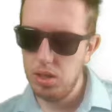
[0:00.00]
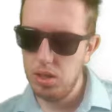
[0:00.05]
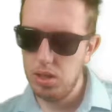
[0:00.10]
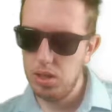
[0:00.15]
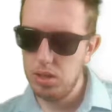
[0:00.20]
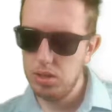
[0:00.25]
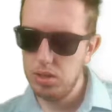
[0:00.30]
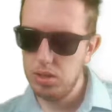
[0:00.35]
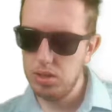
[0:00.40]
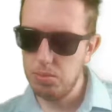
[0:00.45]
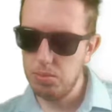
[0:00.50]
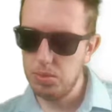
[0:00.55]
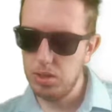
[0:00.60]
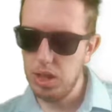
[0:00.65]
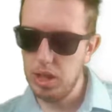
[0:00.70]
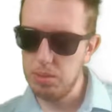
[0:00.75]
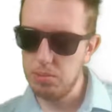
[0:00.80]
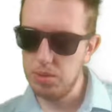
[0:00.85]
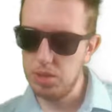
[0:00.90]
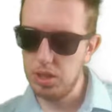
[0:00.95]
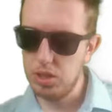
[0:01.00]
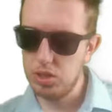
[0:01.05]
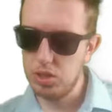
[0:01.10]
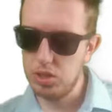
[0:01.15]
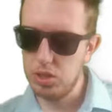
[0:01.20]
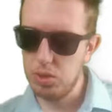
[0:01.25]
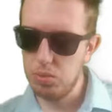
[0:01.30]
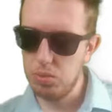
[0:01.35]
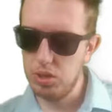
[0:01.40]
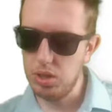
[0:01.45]
sometimes like
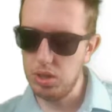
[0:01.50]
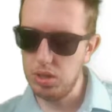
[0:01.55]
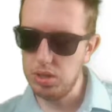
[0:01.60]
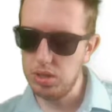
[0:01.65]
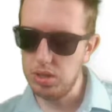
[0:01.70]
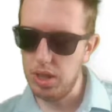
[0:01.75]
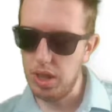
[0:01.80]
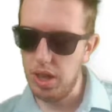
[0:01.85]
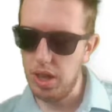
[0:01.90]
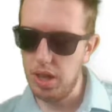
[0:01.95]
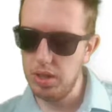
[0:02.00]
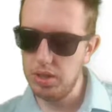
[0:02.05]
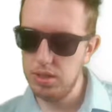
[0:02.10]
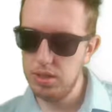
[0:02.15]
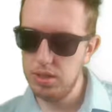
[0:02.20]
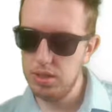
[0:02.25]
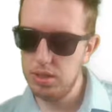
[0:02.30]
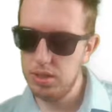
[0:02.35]
shoot these end